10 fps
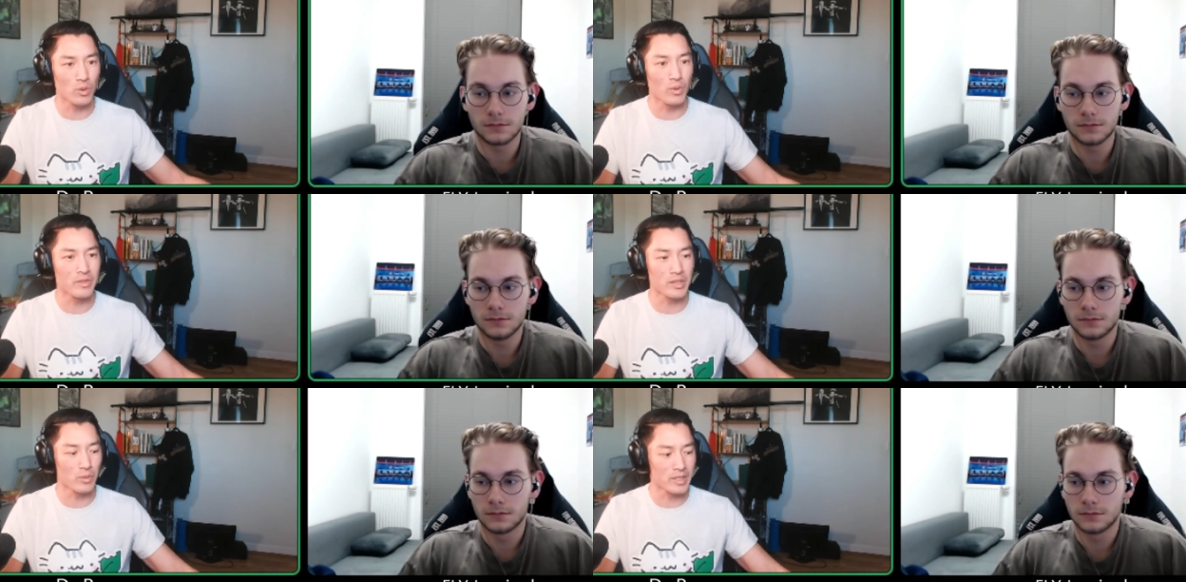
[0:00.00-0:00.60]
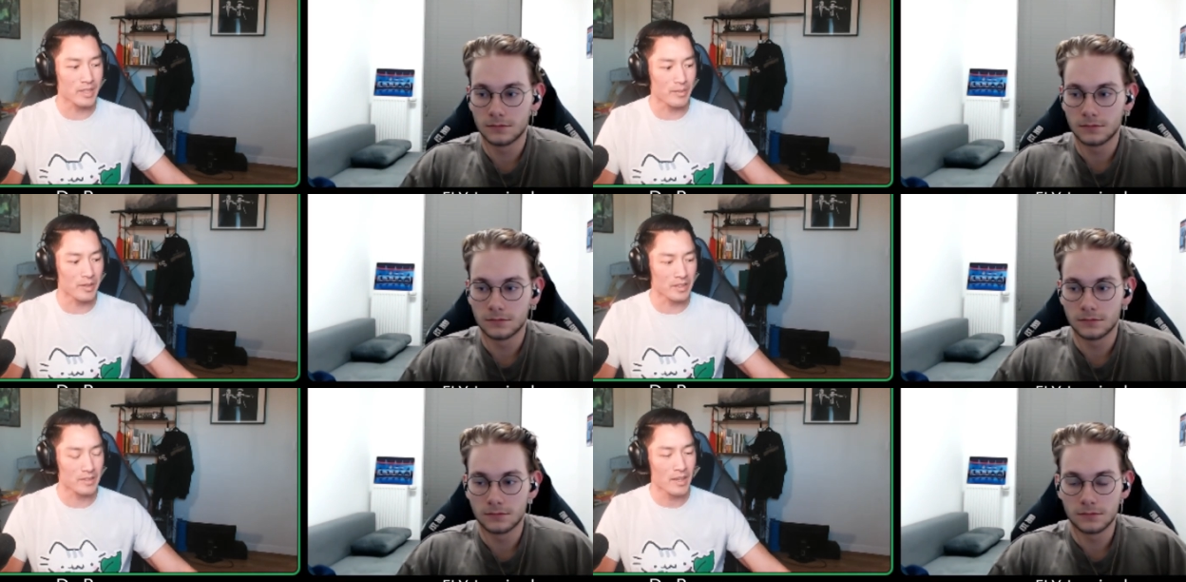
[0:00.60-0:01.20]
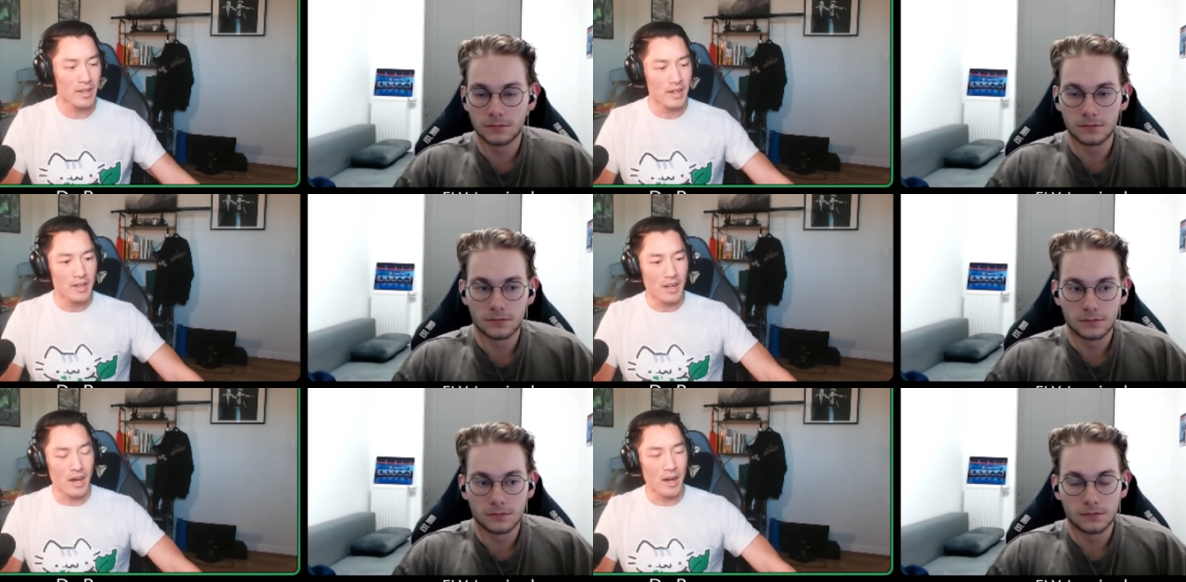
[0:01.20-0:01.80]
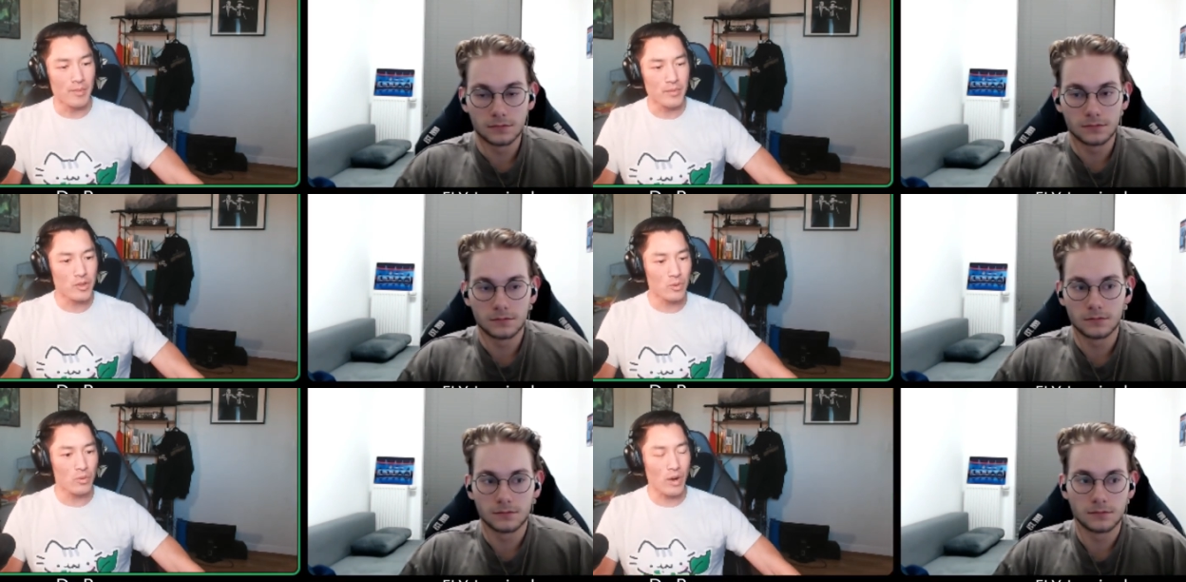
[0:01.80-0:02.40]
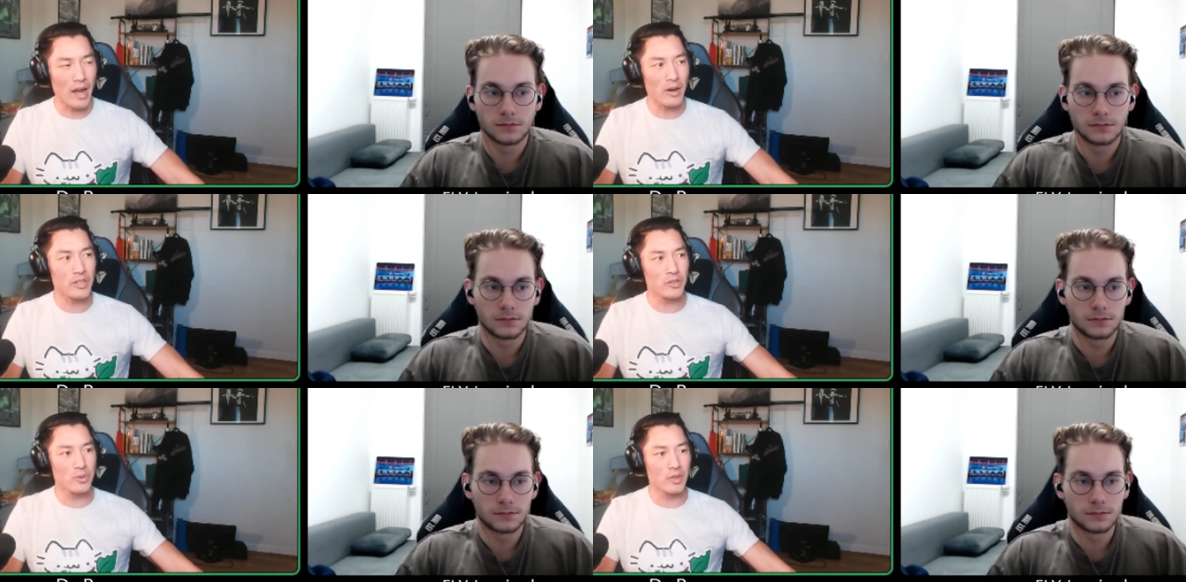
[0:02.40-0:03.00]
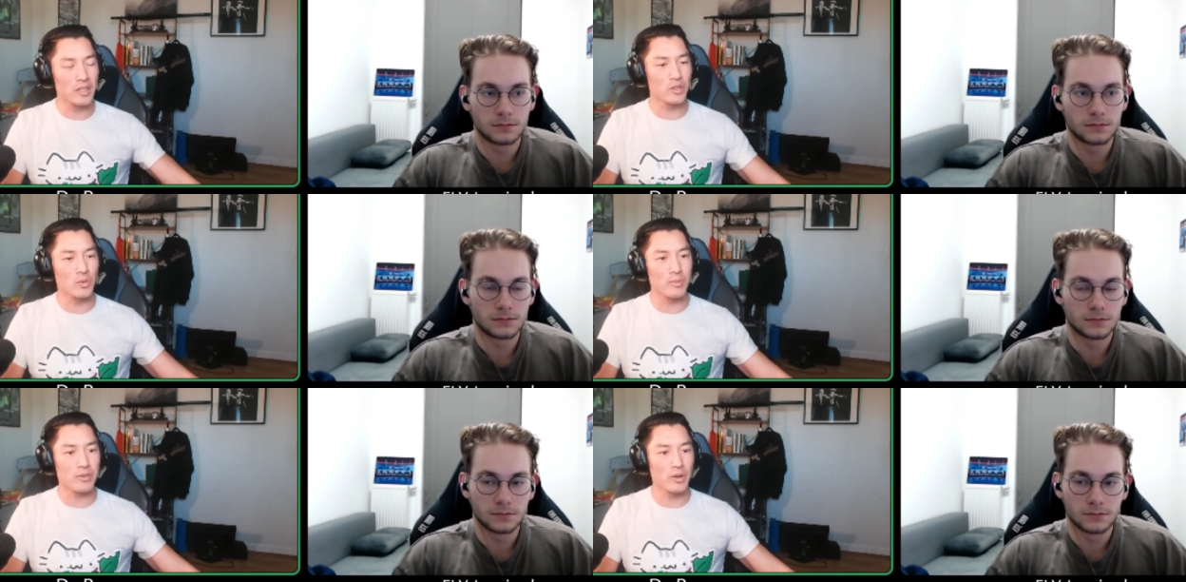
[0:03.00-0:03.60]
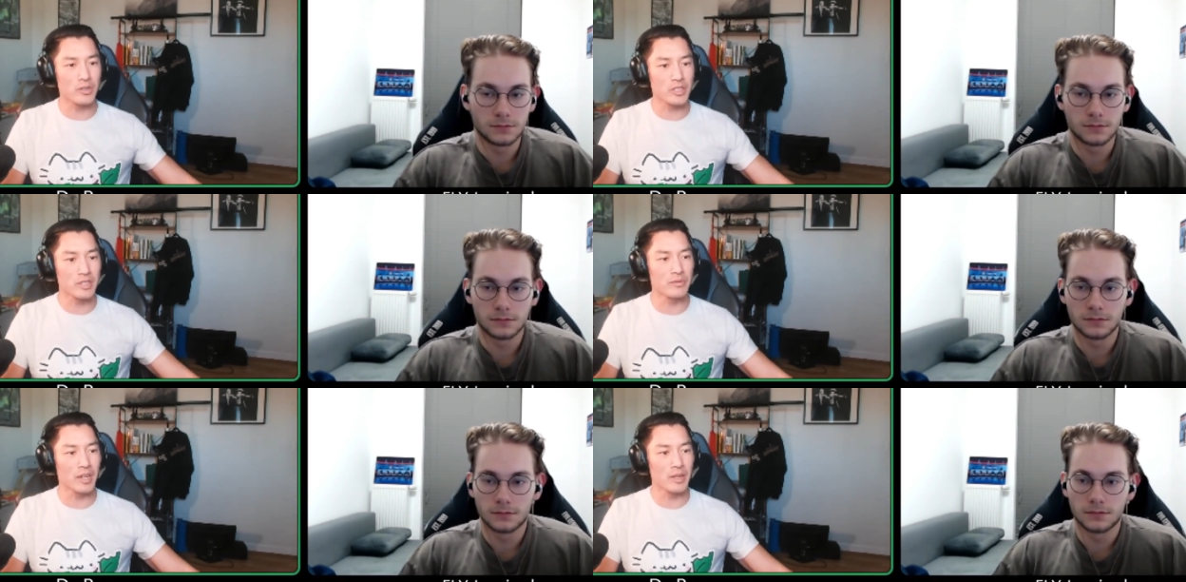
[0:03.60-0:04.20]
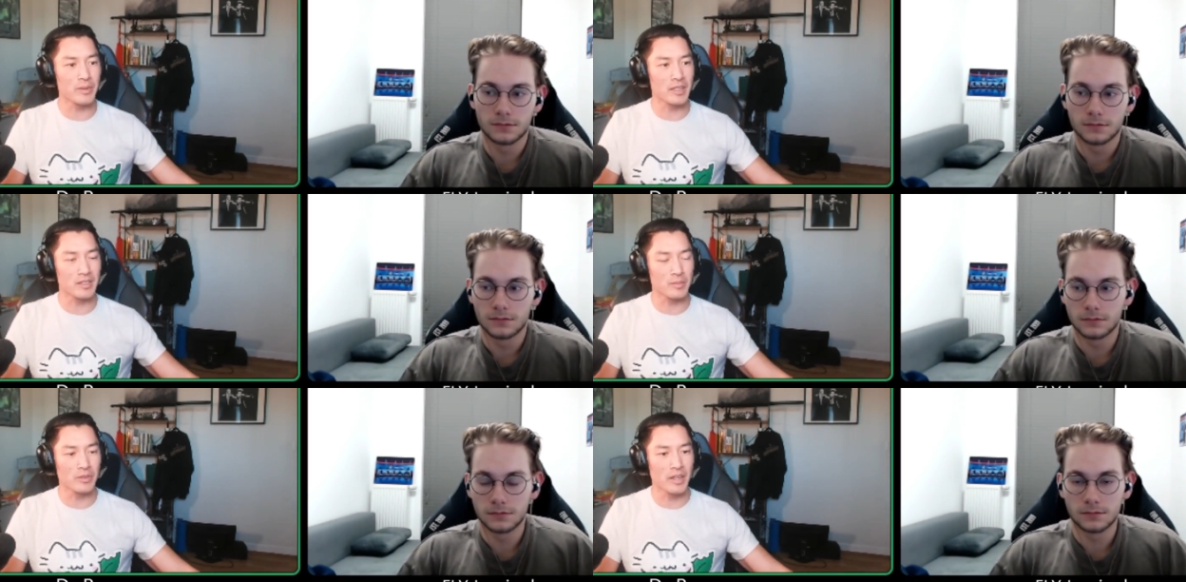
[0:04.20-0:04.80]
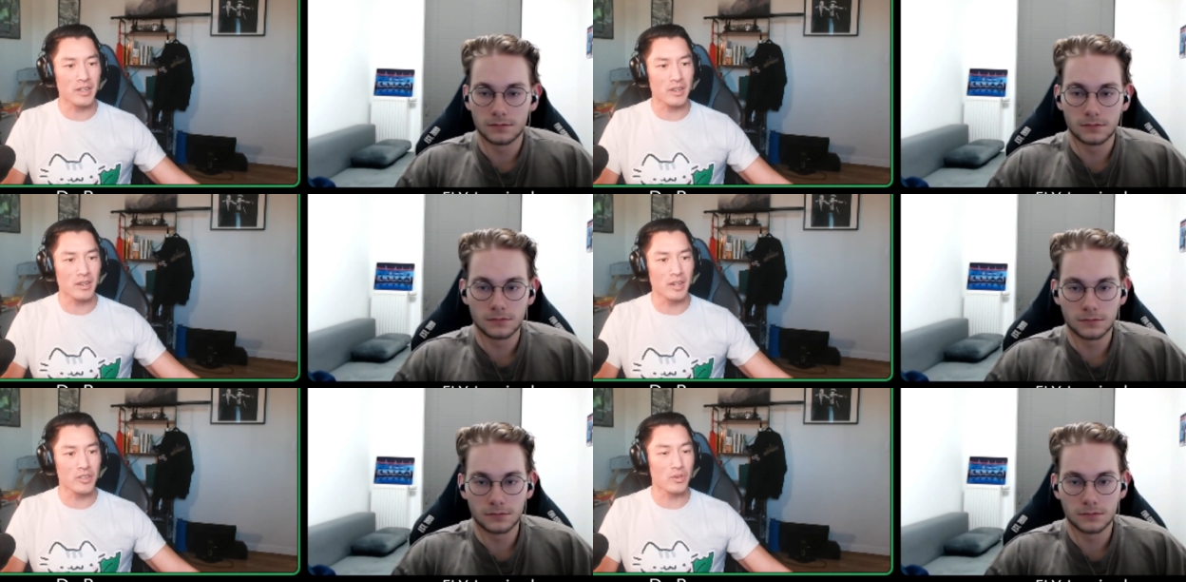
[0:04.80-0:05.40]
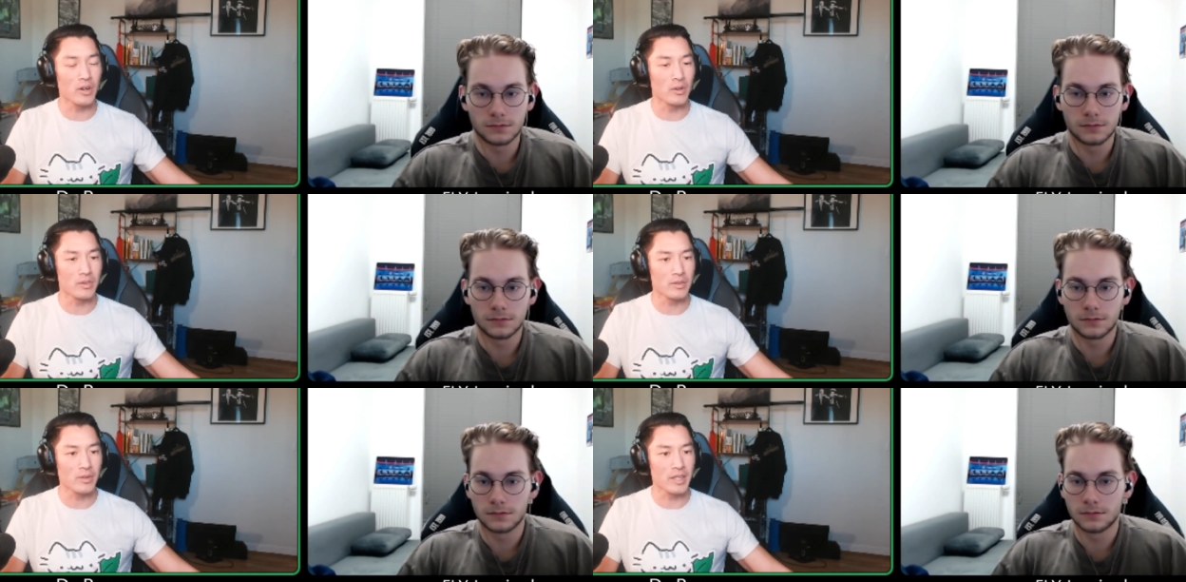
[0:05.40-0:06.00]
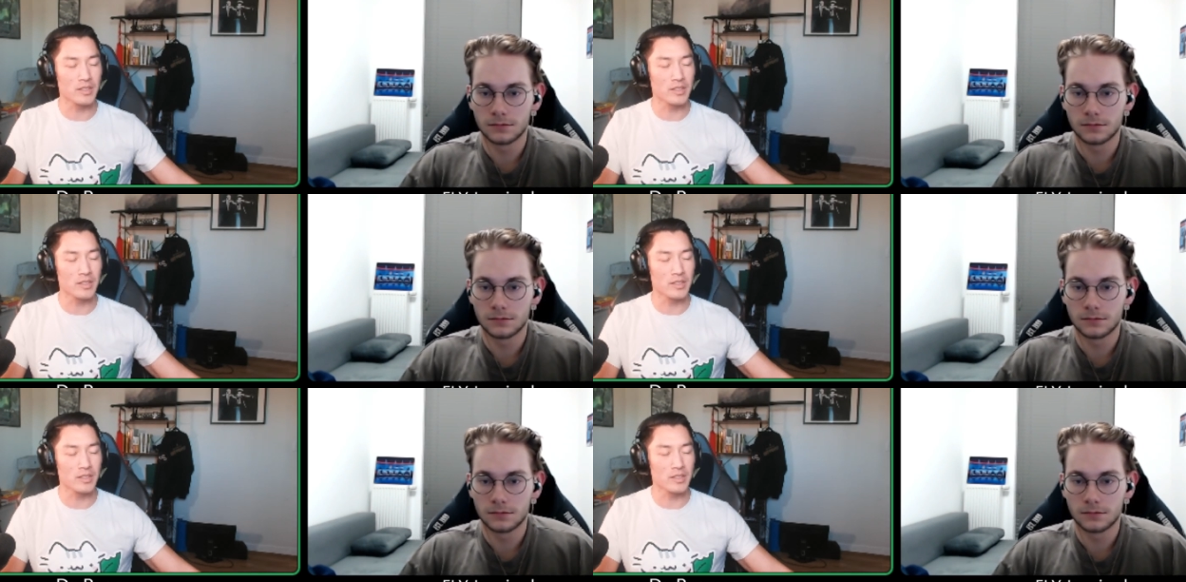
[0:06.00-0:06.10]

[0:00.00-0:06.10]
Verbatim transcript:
Speaker 1: mm-hmm. one v one type things. Um, how do you think you approach developing as a player on your own, right?